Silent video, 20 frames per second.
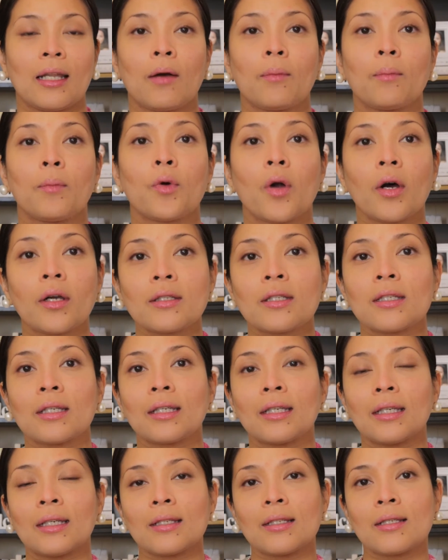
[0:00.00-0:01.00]
Now
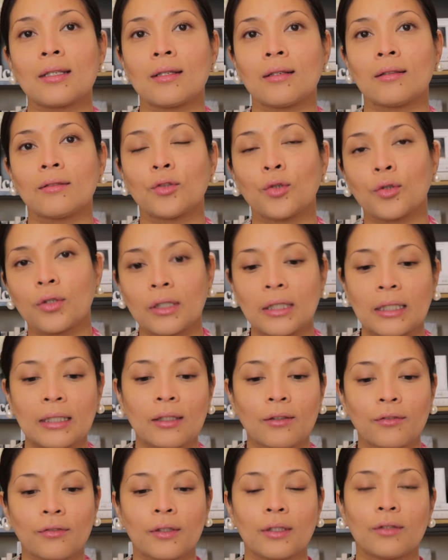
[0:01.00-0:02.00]
bronzing is totally
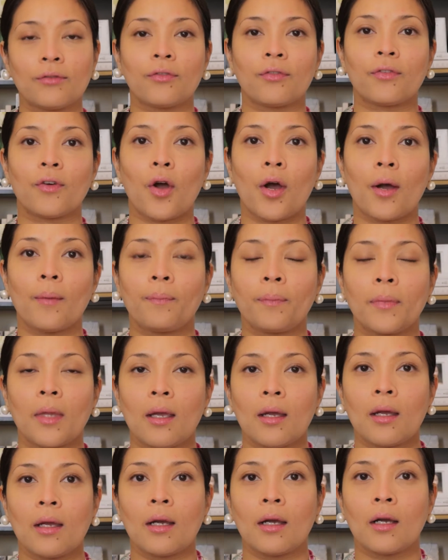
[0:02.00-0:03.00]
different from
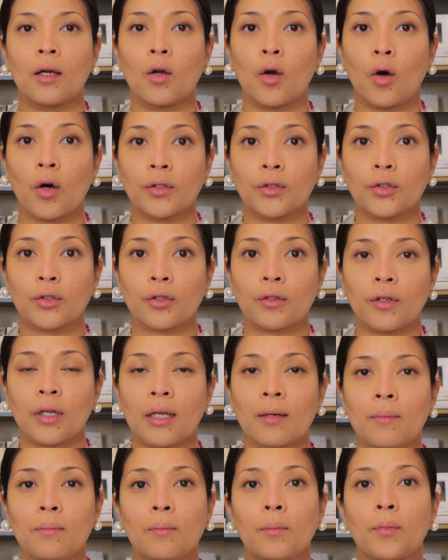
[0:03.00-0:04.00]

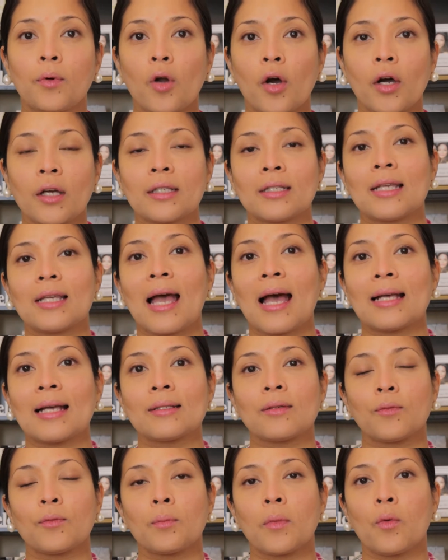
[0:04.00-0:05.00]
contouring. Bronze
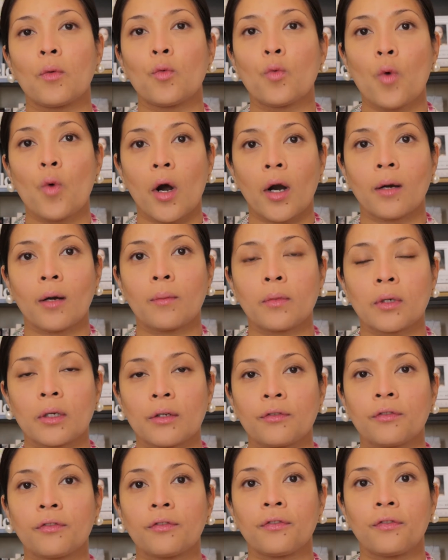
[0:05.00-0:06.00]
has a
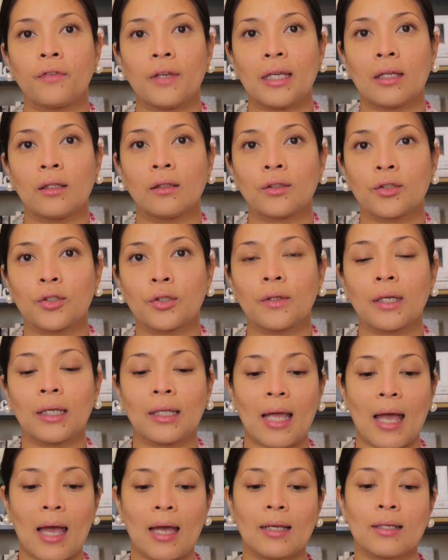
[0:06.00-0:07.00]
warmer feel to
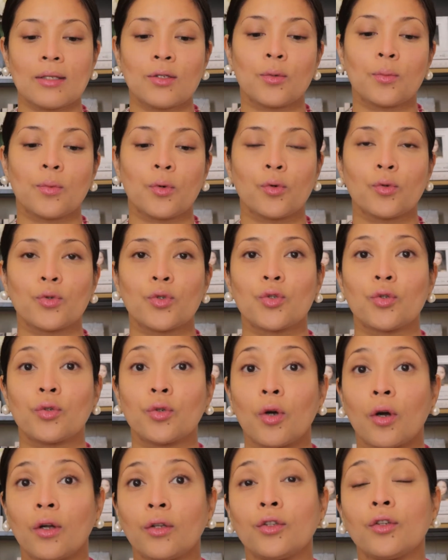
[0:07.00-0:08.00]
it as opposed to
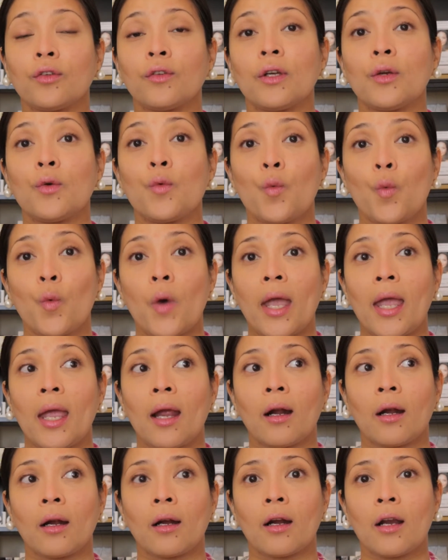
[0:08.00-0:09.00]
contouring
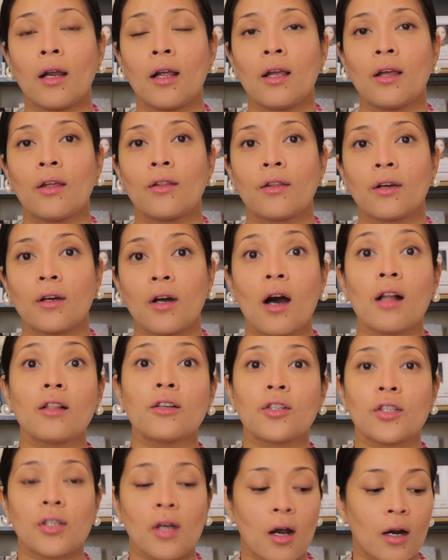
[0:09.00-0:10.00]
where the
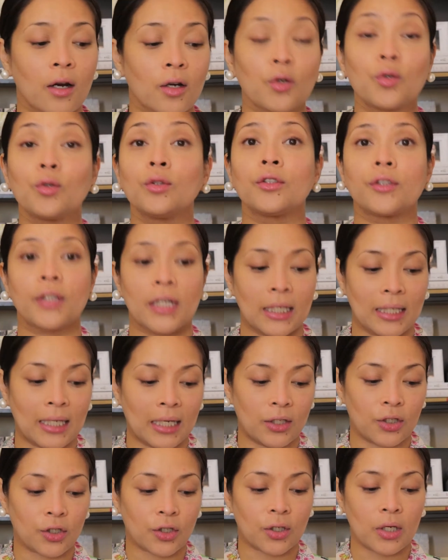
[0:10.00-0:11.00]
colors are cooler in
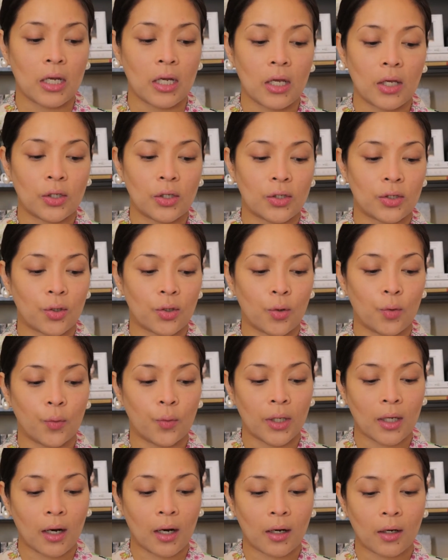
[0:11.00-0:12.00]
nature. So
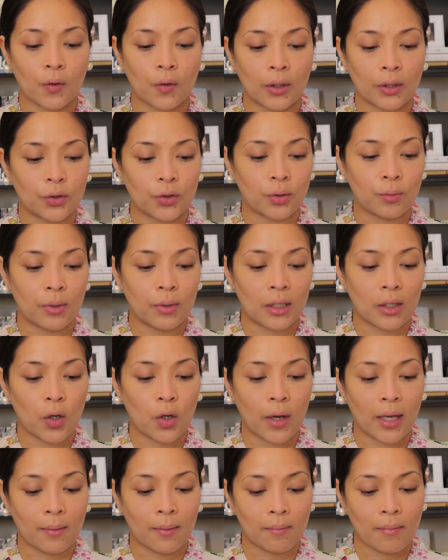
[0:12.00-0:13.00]
we are going to be
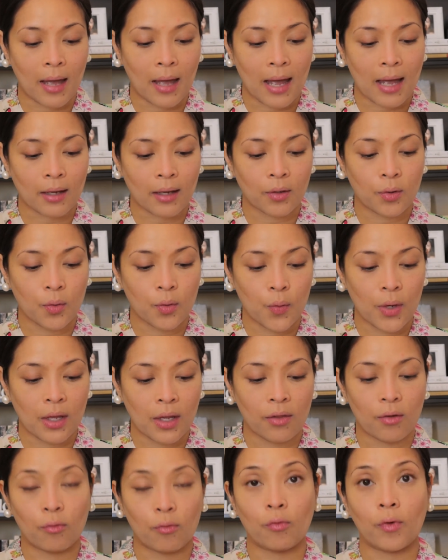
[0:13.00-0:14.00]
going back
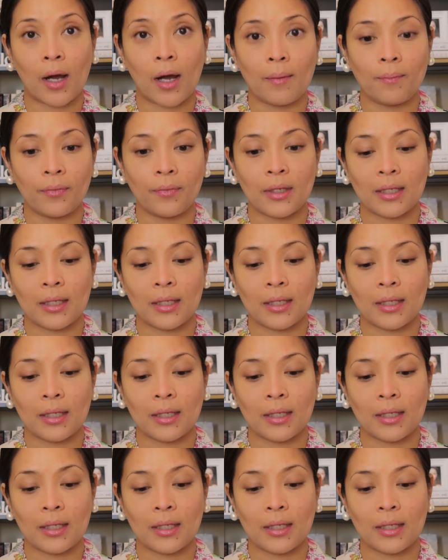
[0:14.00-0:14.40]
with rum.